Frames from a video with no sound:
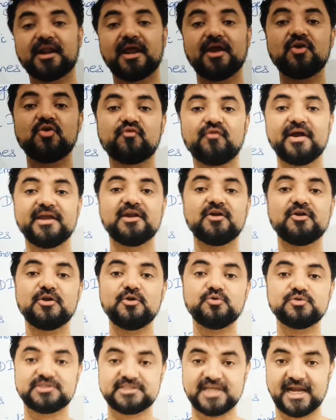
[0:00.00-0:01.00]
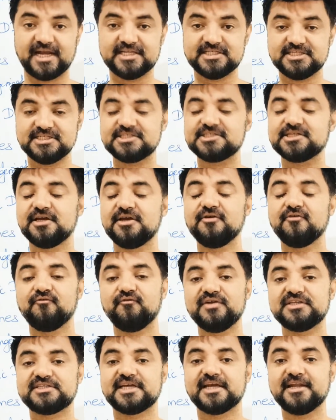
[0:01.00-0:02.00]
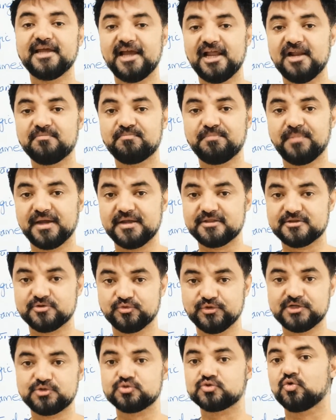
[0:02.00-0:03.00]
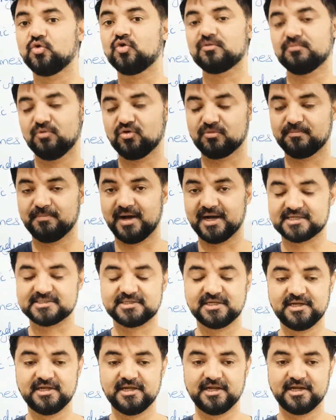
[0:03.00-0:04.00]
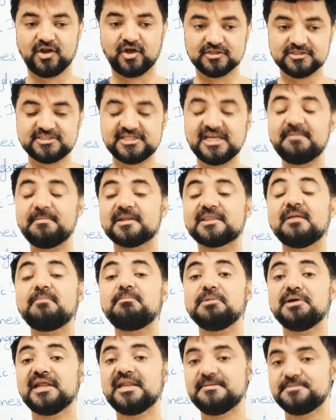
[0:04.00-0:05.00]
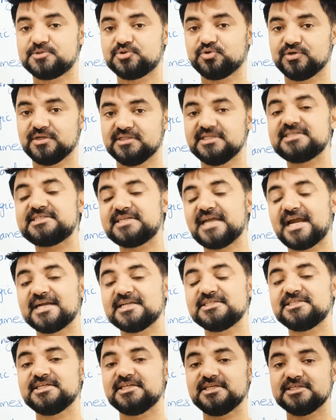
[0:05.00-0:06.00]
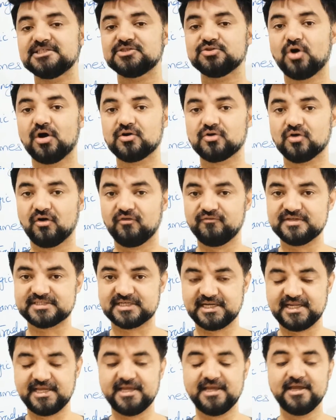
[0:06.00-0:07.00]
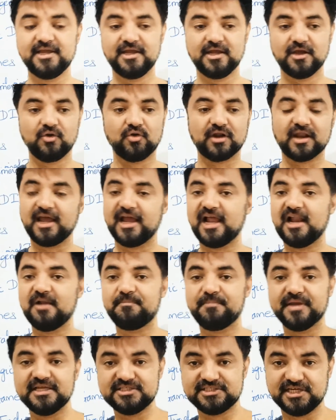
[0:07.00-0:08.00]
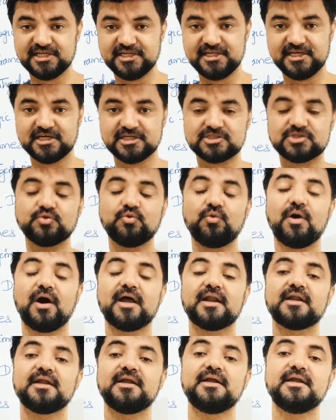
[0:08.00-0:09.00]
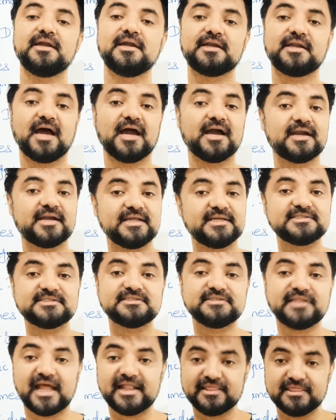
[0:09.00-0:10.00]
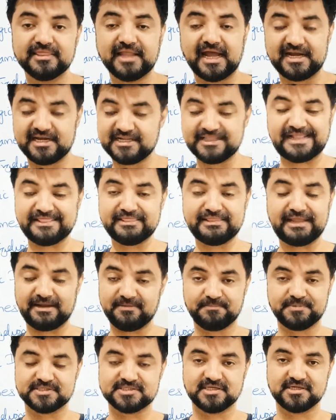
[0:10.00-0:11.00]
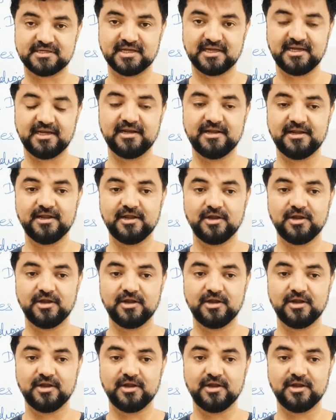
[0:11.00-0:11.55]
try to find out new strategies which can help my student to score more marks. Now G matlab Garib Student, this strategy is not obviously going to help engineers who are targeting 99 percentile